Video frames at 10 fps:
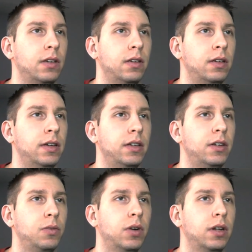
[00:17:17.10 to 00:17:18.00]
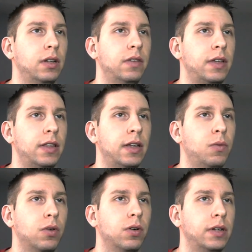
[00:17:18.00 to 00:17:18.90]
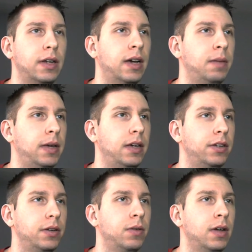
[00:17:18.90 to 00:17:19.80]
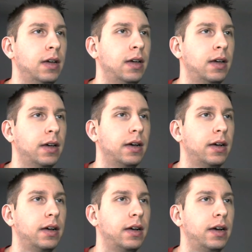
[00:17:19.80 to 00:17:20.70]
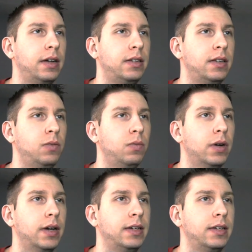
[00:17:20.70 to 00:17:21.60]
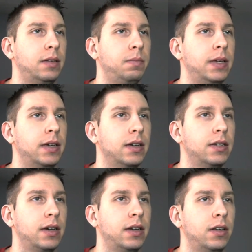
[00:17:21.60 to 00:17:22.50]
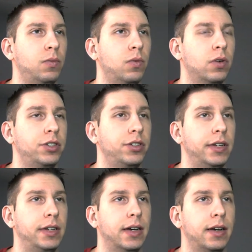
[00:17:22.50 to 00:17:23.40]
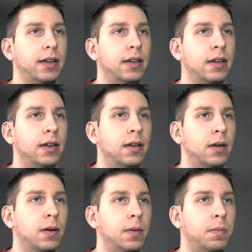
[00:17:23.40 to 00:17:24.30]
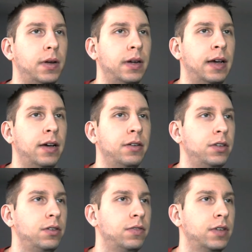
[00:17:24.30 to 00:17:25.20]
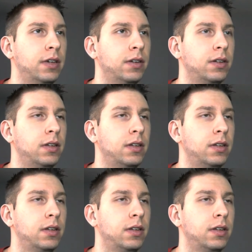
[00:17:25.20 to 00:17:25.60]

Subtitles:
you didn't want to live in that world, and I made you. I did what I did because I didn't want you to die. But now you've killed